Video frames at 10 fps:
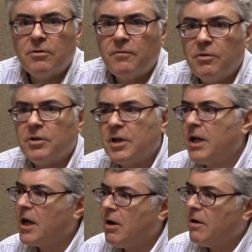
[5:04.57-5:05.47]
and further. They
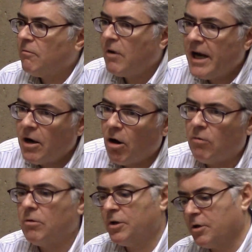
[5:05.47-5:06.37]
now have radar
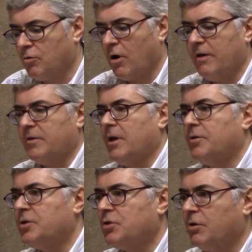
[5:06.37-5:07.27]
where you can drive down
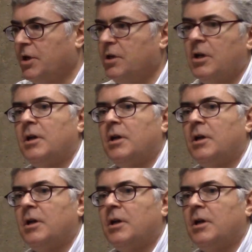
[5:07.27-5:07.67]
the street